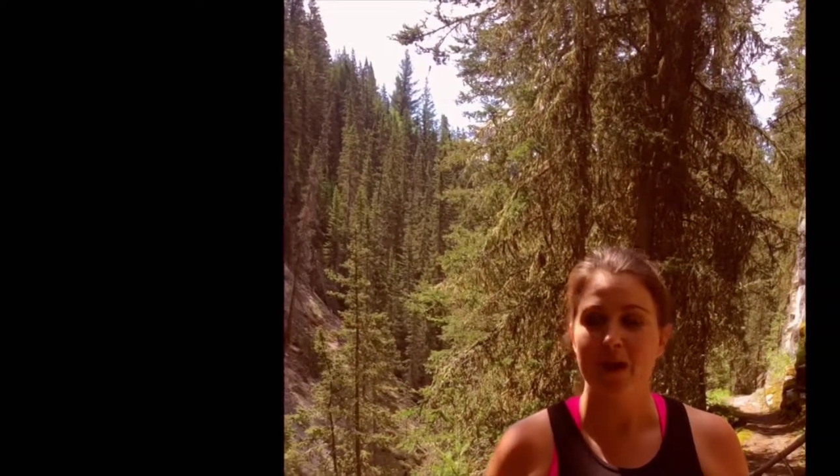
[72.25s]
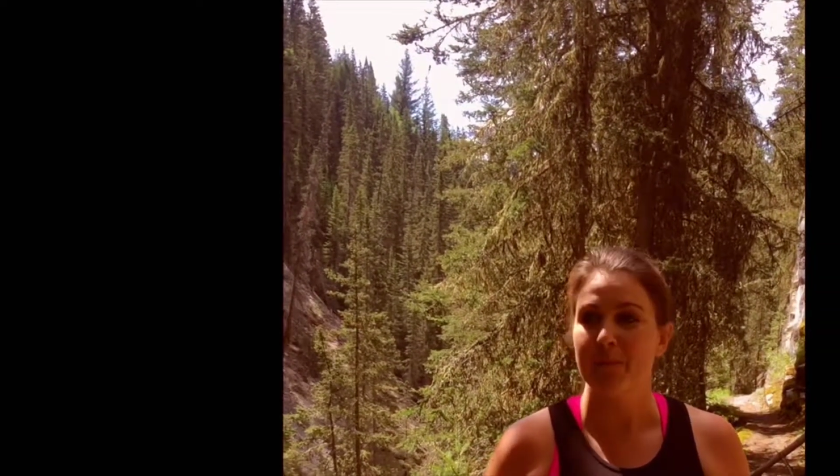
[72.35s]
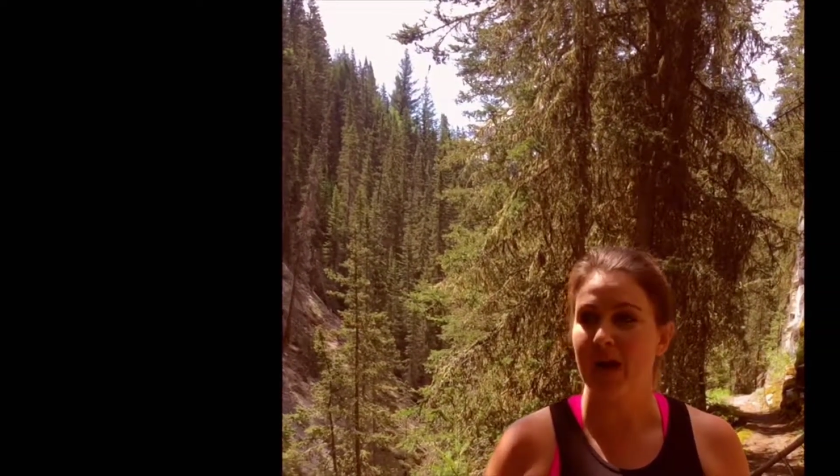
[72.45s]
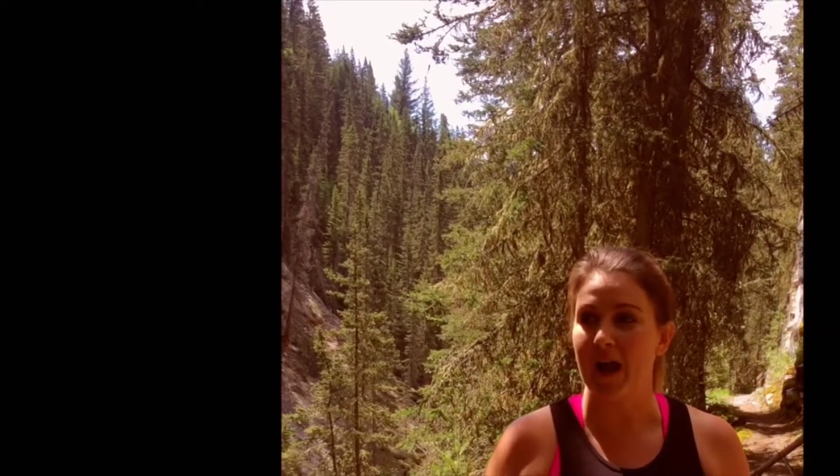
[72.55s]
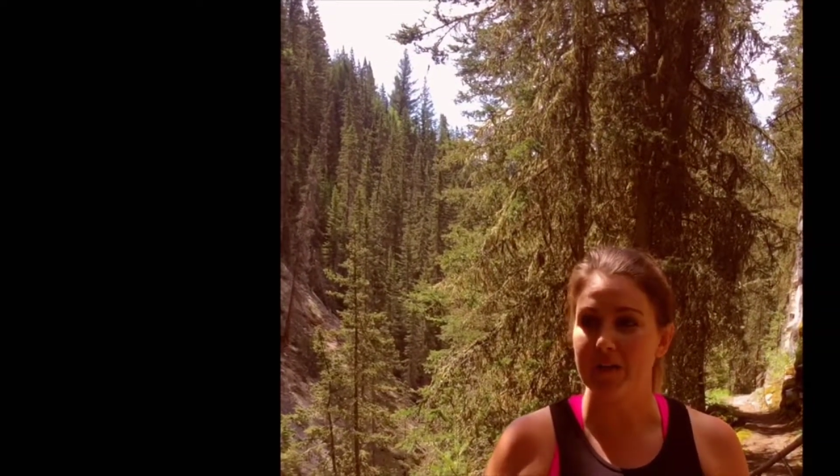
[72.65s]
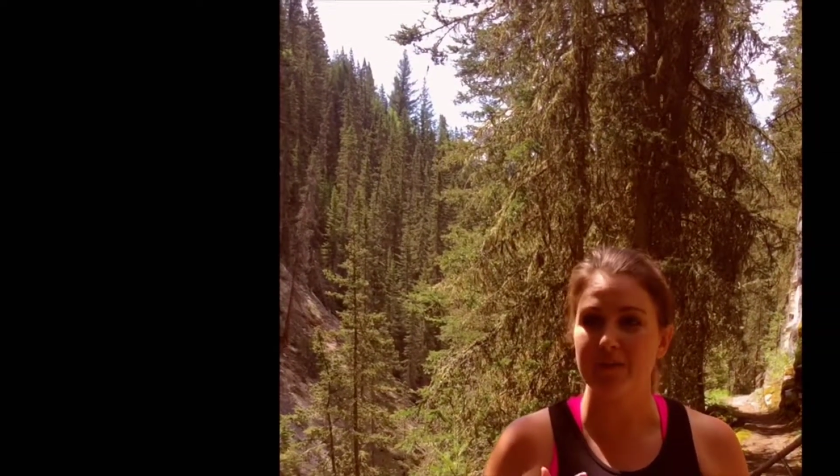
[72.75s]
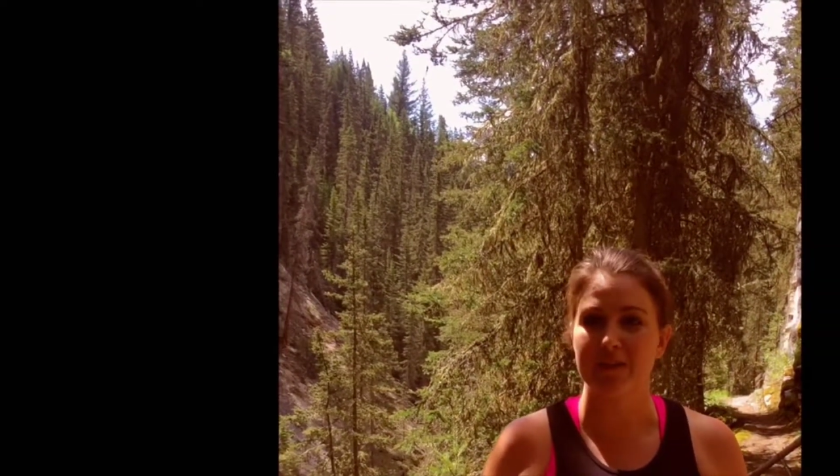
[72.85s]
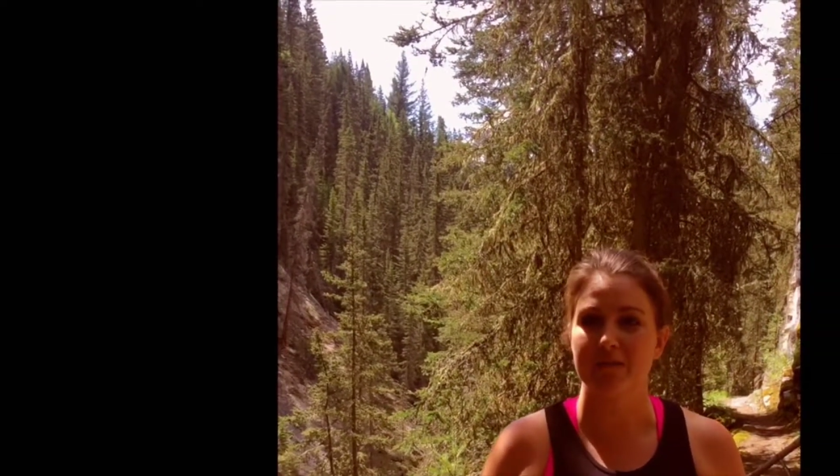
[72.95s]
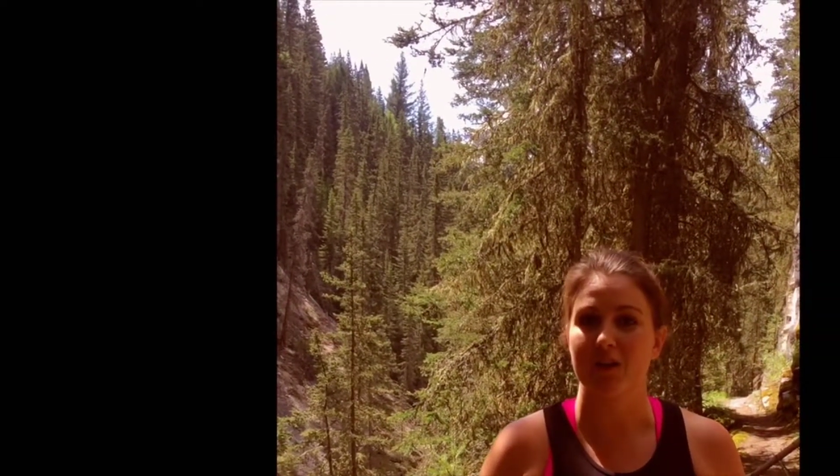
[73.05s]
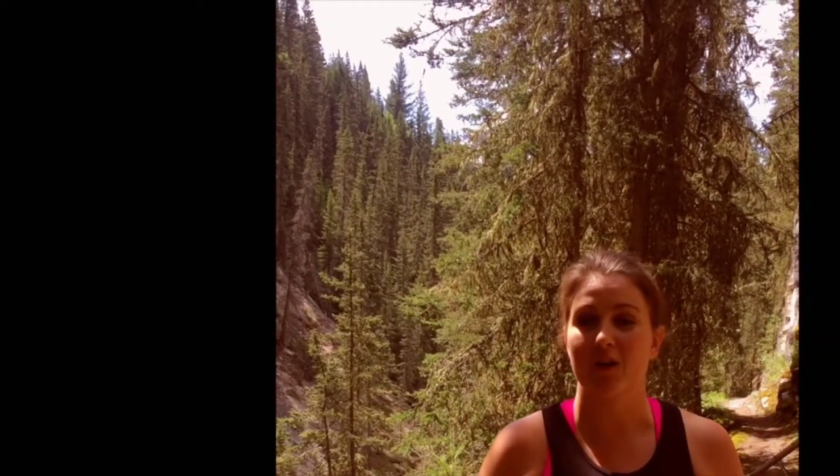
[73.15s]
But I
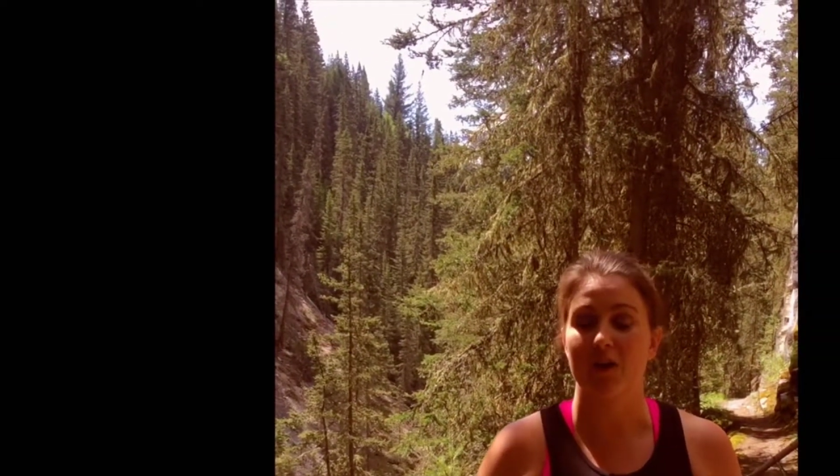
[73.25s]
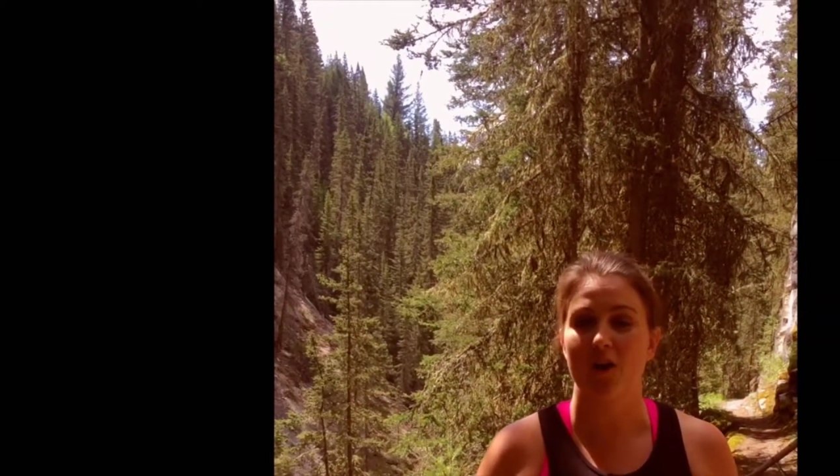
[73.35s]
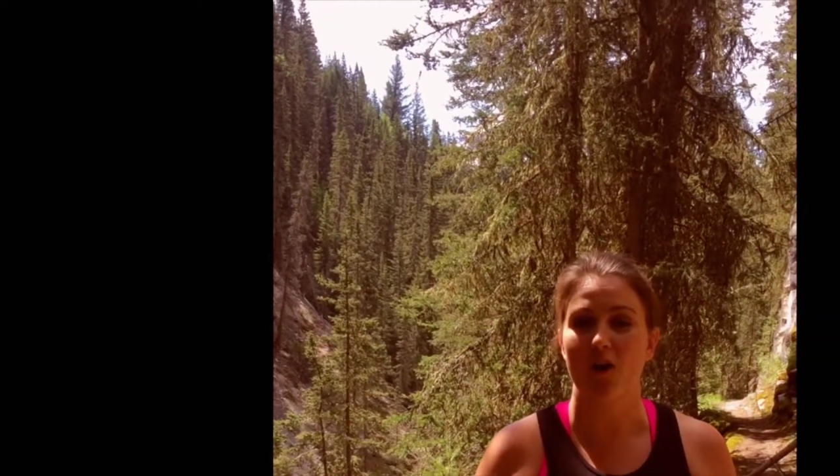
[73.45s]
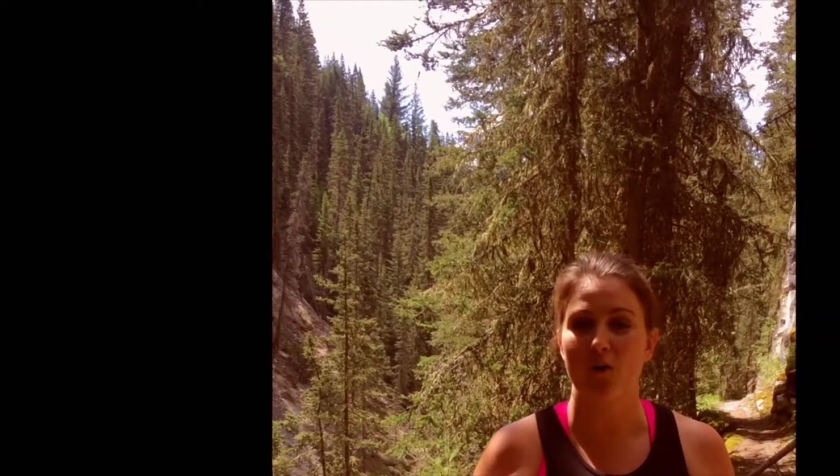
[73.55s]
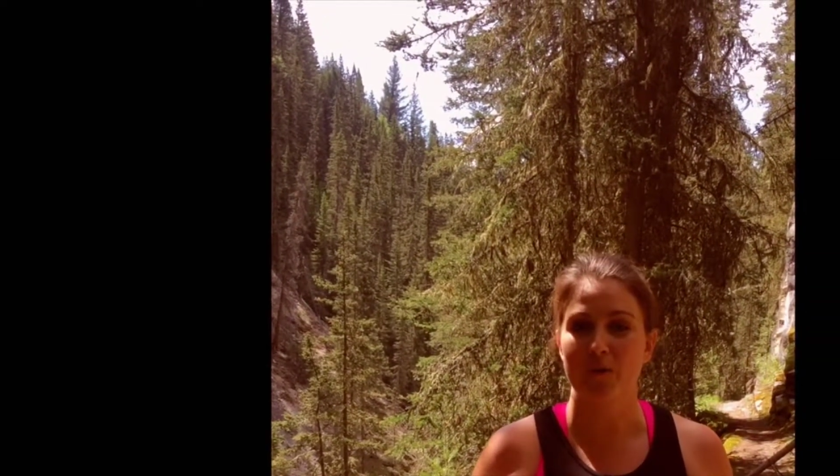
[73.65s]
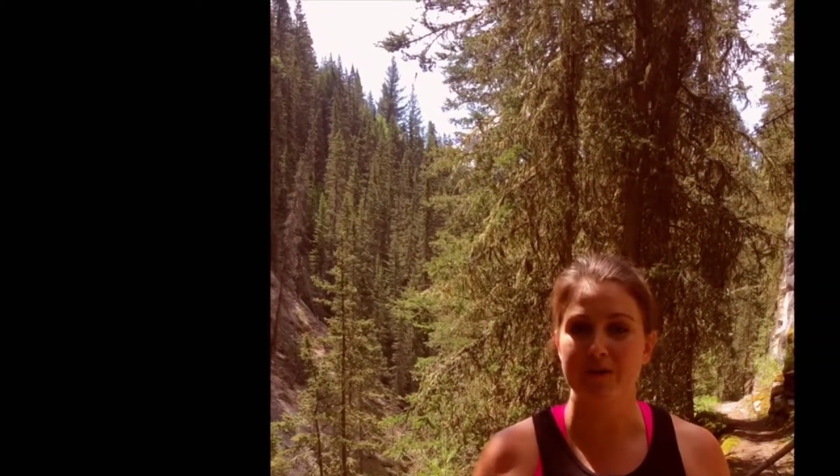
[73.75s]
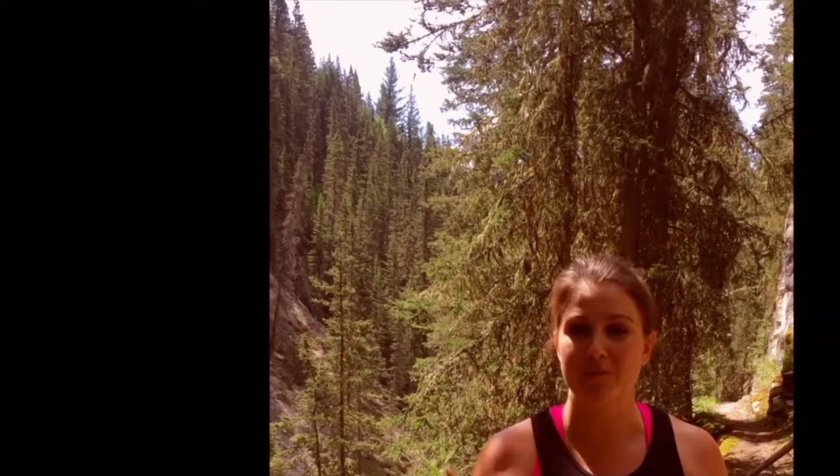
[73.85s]
believe that God always